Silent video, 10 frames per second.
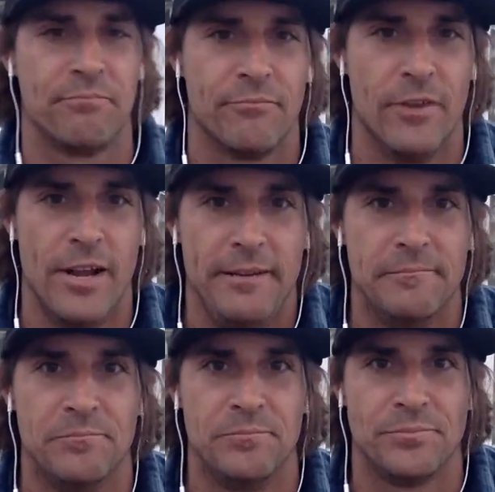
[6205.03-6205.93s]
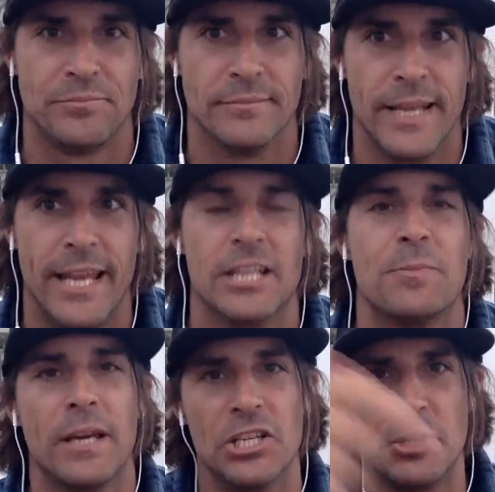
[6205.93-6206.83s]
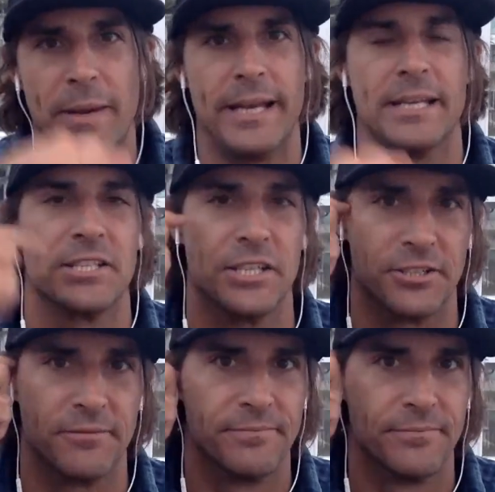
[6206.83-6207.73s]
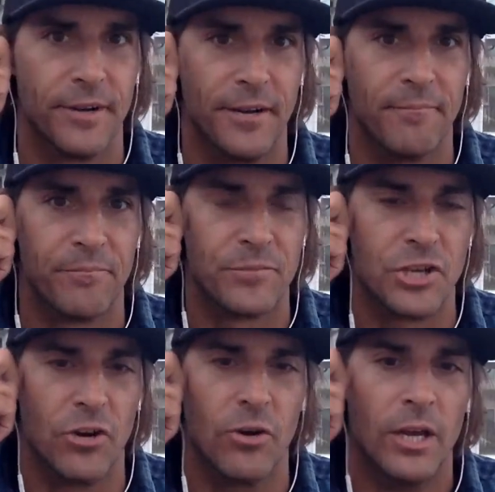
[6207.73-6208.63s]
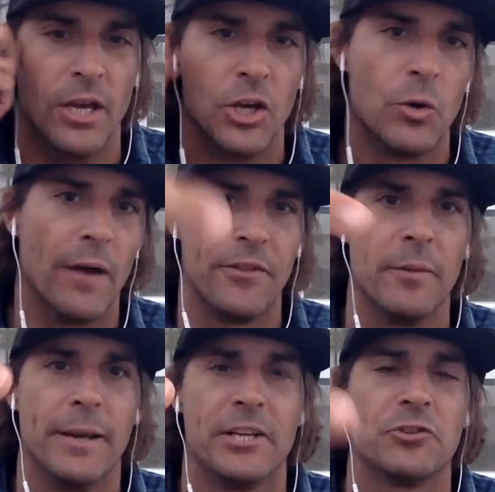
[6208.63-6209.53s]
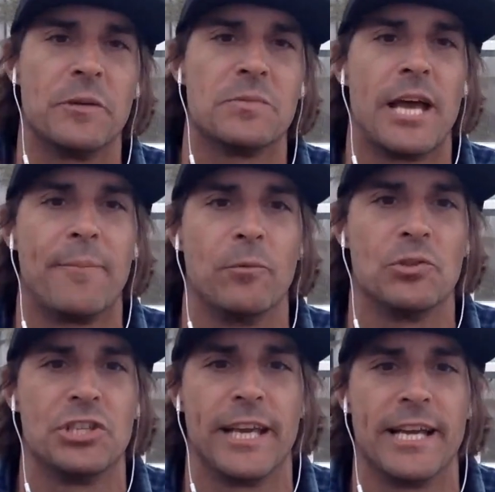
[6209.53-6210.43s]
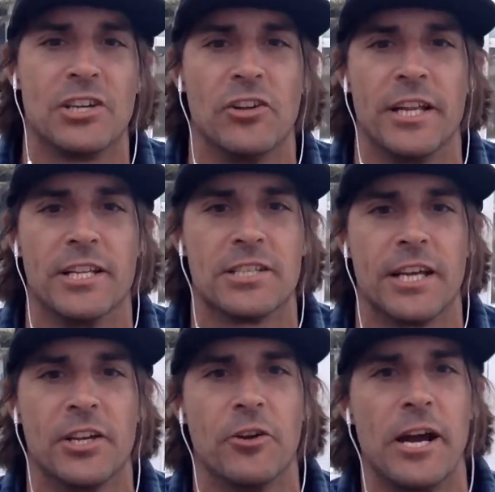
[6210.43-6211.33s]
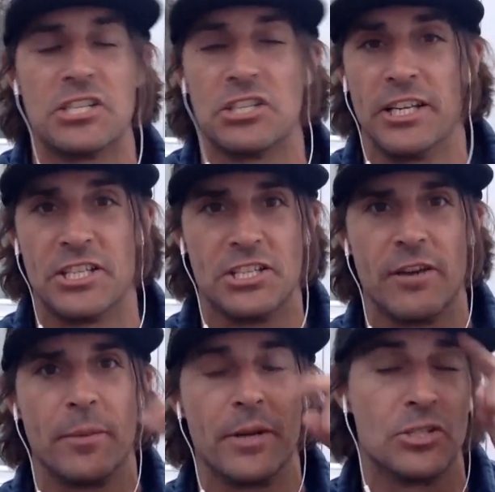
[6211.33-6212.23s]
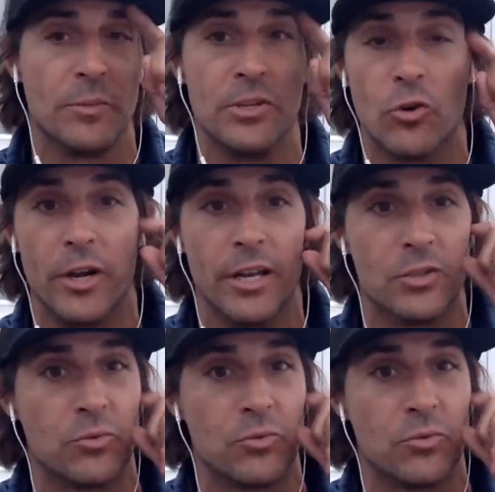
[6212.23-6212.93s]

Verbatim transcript: Right. And it's because you made a decision. Right. So go out there, make your dreams happen. We'll see you guys on the inside. Congratulations, everybody who's going to be joining us.